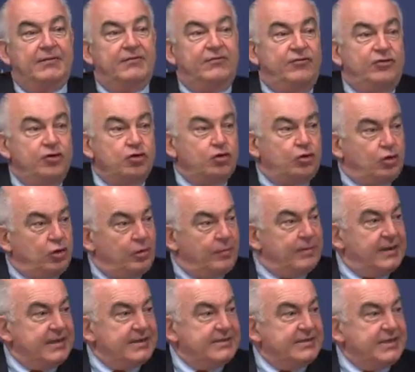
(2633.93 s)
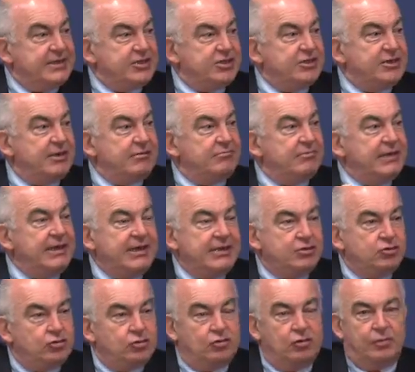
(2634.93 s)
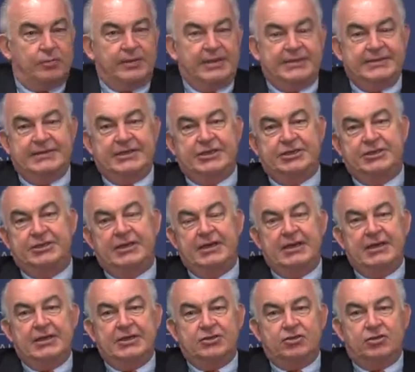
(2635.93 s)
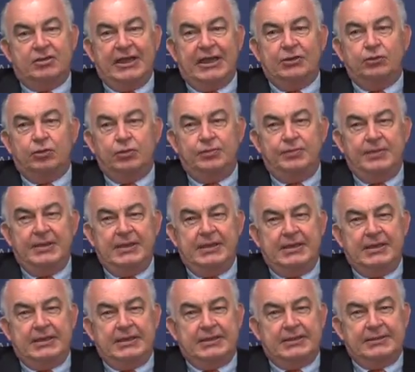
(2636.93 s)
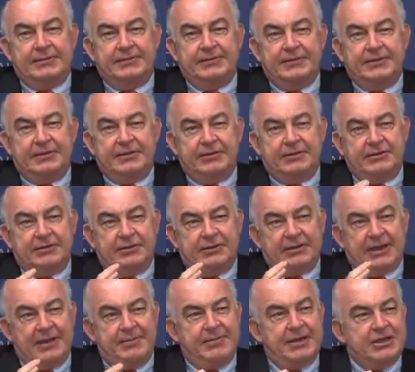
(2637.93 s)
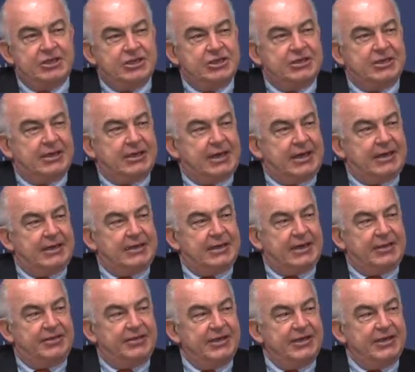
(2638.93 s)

view globalization and relate to globalization. So that would be the dimension that I